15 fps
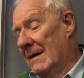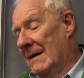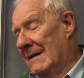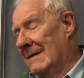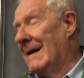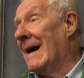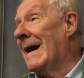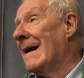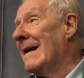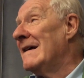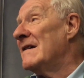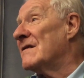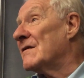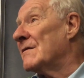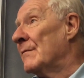
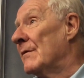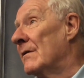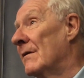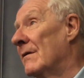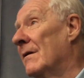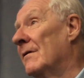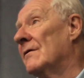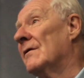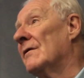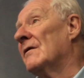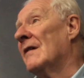idealism on the